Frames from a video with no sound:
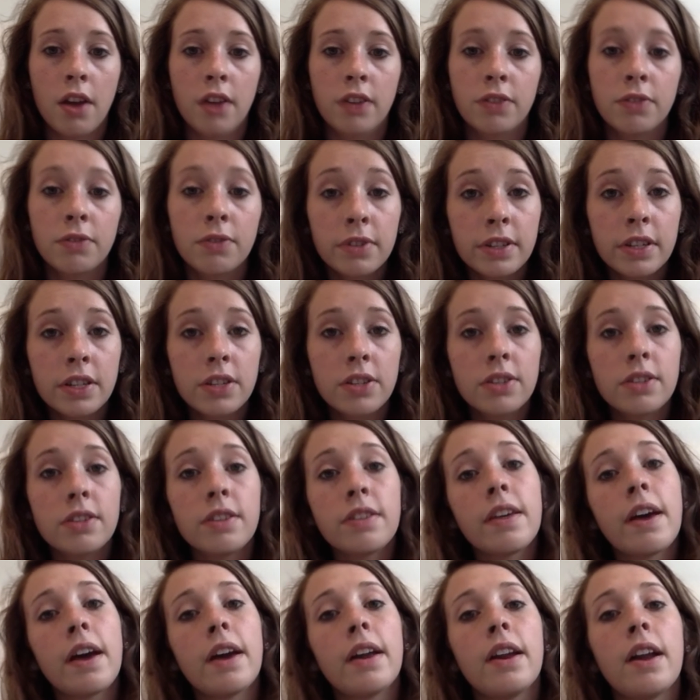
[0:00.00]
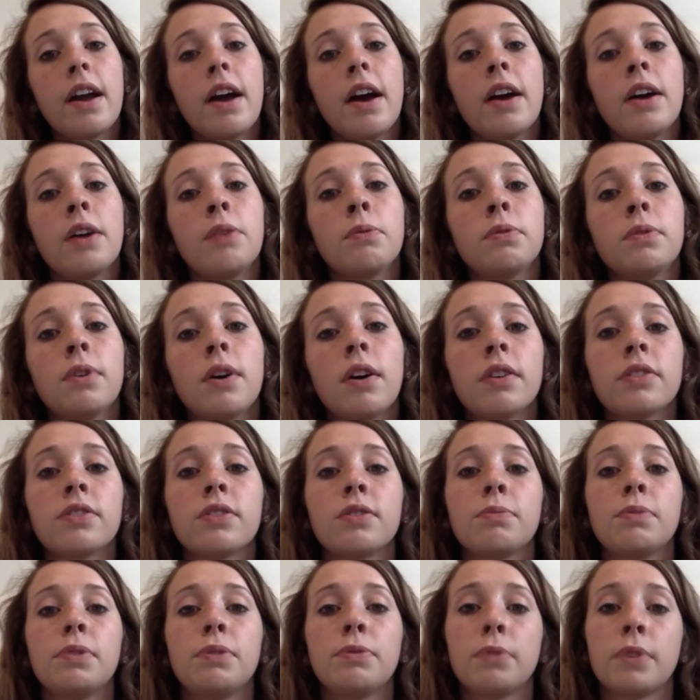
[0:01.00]
So, in addition to that, I will
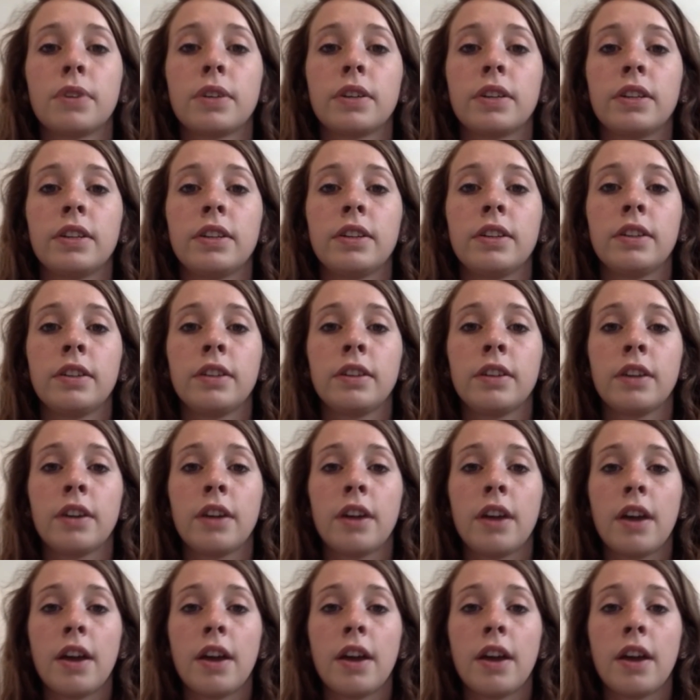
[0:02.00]
also be working